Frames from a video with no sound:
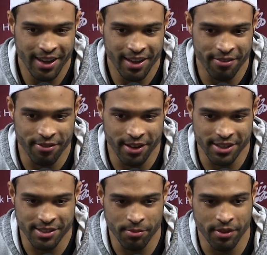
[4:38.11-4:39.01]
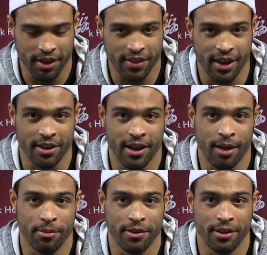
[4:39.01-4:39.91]
if something like that could
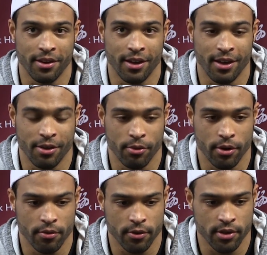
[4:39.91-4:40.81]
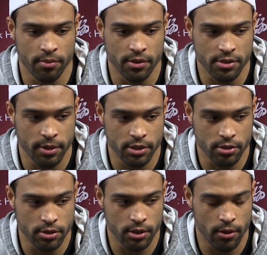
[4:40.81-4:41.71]
happen, then we're in for something
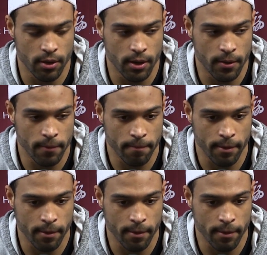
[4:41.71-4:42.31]
special. So,